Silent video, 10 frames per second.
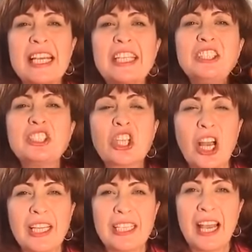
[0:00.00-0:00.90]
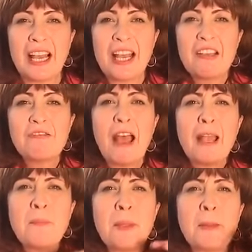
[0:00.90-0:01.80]
in China.
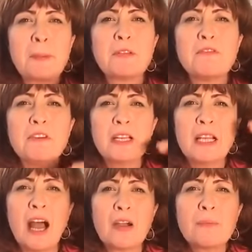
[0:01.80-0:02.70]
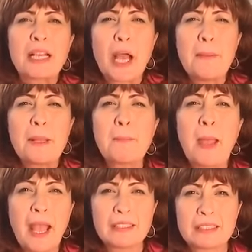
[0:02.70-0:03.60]
When people are becoming
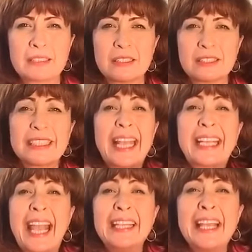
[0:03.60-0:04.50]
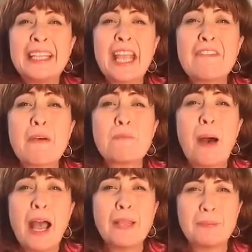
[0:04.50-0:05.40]
pastors, they cannot have a
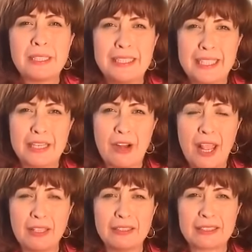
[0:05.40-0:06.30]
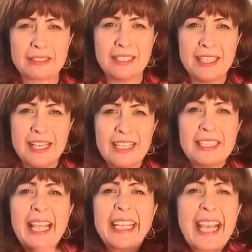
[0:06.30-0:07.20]
Bible in their hands.
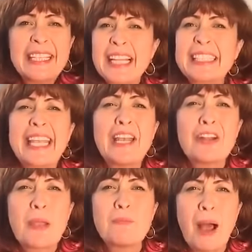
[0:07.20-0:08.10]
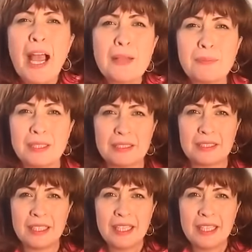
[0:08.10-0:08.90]
They cannot carry a Bible.